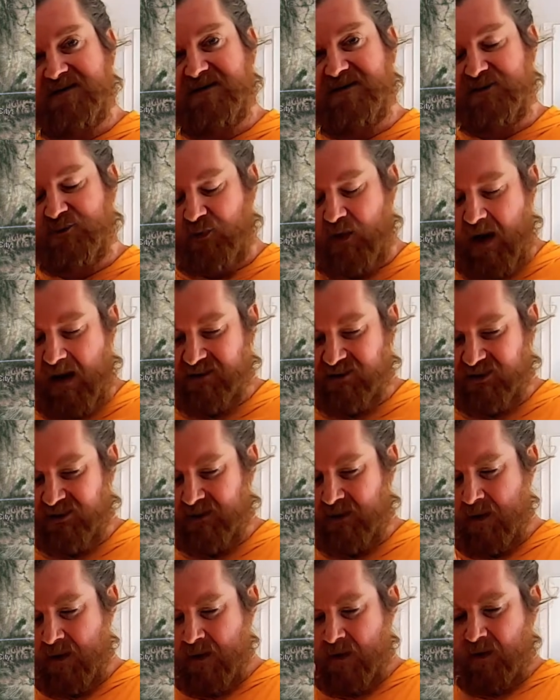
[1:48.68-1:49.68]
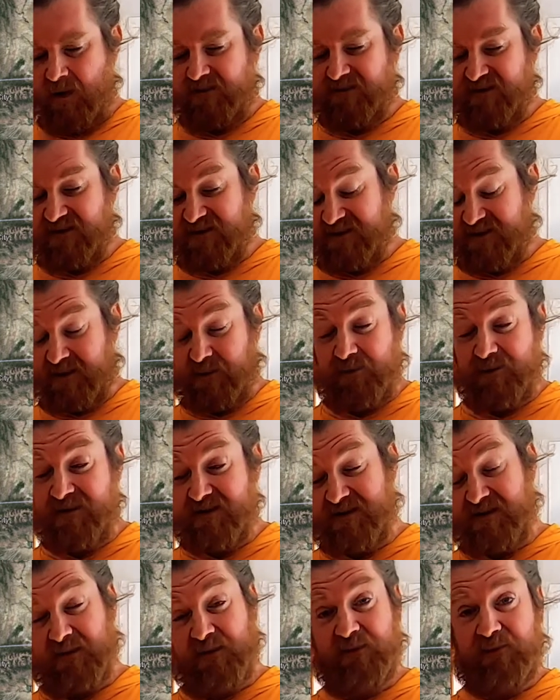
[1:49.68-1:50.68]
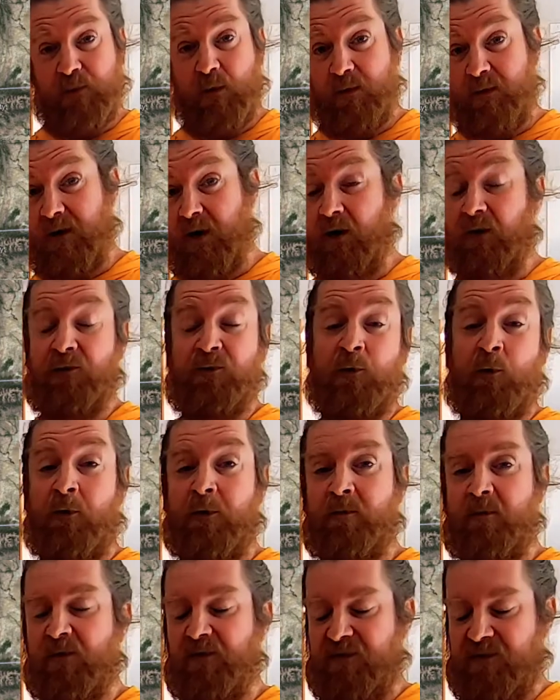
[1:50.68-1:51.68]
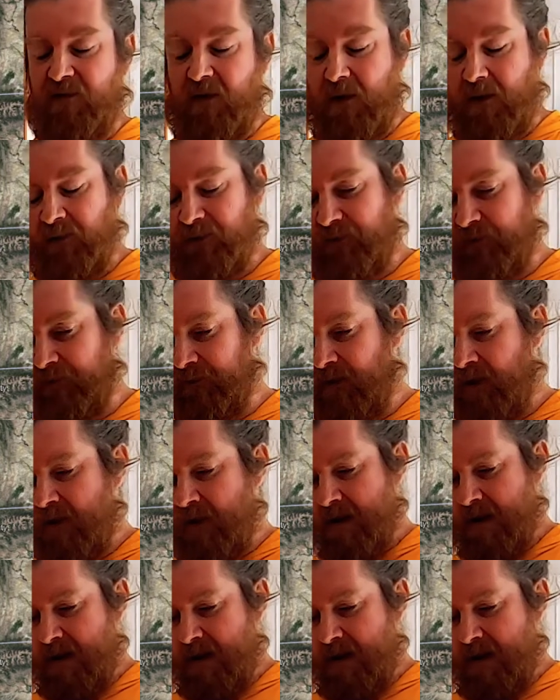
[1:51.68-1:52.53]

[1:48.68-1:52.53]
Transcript: stretched. There's a series of what we call normal faults,